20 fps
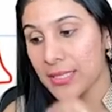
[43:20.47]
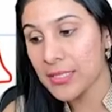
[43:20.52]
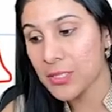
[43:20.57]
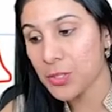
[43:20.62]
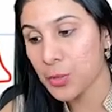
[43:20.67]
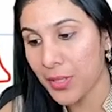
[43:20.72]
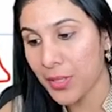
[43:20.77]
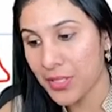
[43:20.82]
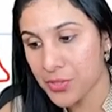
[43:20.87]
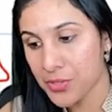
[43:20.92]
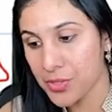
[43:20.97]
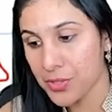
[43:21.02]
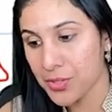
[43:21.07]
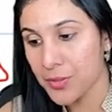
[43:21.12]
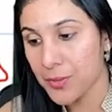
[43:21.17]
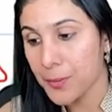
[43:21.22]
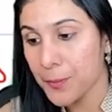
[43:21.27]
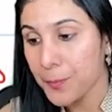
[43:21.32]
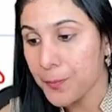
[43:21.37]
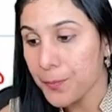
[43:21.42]
this
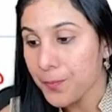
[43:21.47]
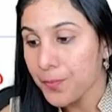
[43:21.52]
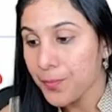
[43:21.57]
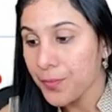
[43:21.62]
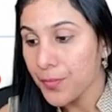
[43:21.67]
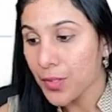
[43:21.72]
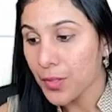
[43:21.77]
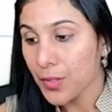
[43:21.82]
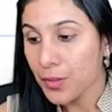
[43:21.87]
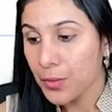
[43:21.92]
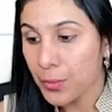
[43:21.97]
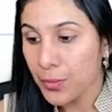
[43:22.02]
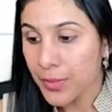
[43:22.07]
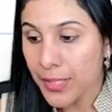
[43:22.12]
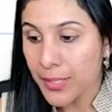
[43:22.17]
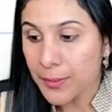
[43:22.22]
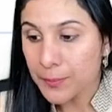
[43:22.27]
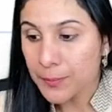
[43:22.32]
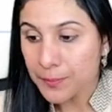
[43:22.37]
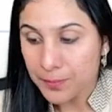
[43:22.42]
question.
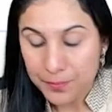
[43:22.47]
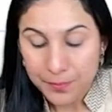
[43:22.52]
Okay.